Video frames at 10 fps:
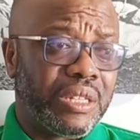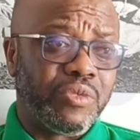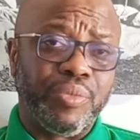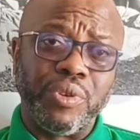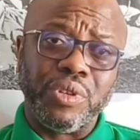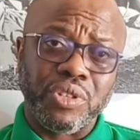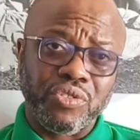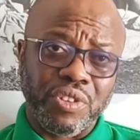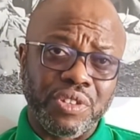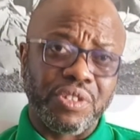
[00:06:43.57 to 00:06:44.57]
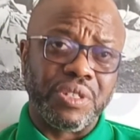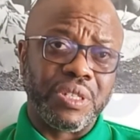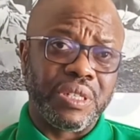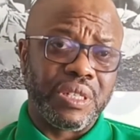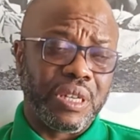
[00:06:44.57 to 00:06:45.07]
to build the
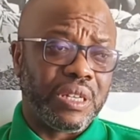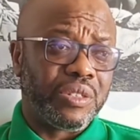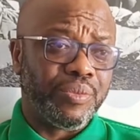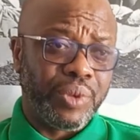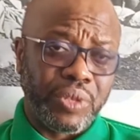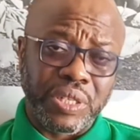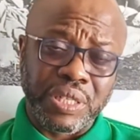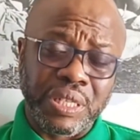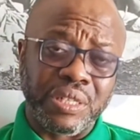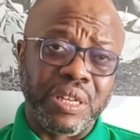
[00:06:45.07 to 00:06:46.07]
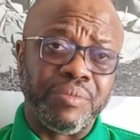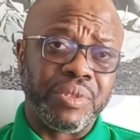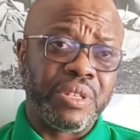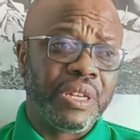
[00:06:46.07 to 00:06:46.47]
structures, to build the systems.